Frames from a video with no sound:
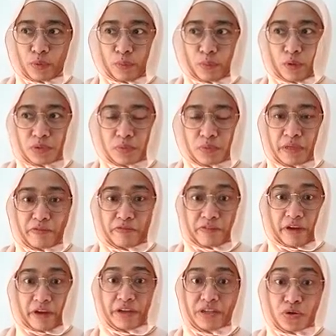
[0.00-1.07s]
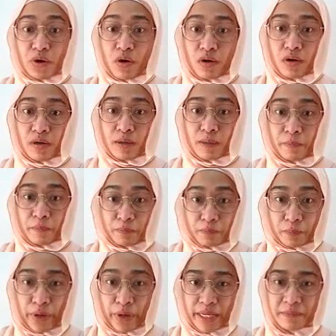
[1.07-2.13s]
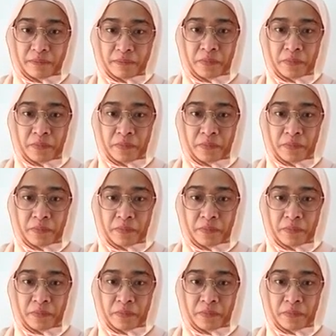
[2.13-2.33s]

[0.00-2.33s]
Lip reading: also be a very strong point.